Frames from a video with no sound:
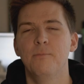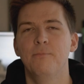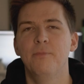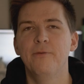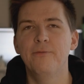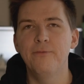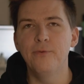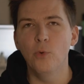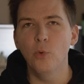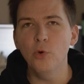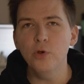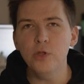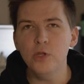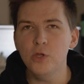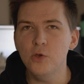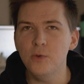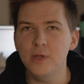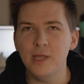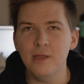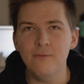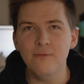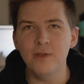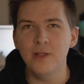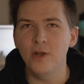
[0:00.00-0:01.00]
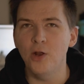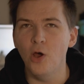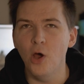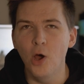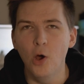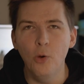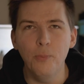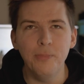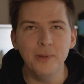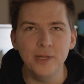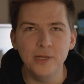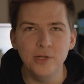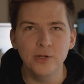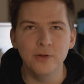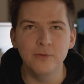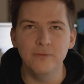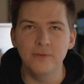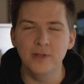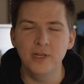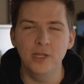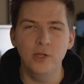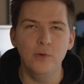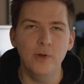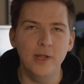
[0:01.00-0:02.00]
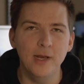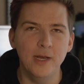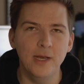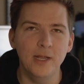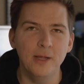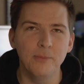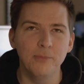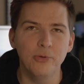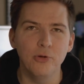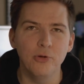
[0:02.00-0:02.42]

Before you even open your video editing